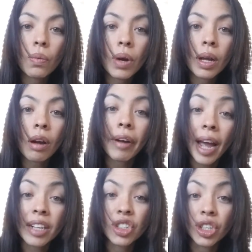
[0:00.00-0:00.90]
but our
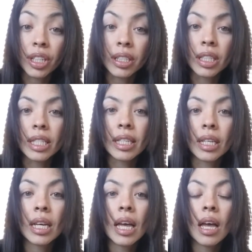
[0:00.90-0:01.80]
actions.
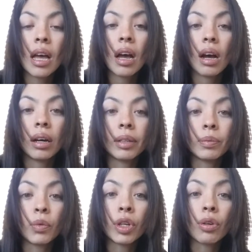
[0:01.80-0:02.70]

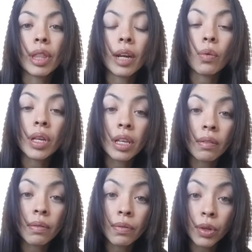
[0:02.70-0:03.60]
We know that if we
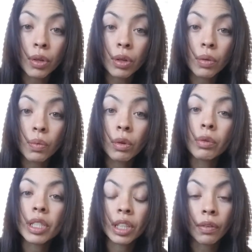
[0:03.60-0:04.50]
give good, we'll
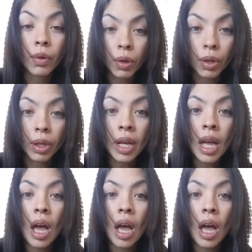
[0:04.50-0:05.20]
receive good.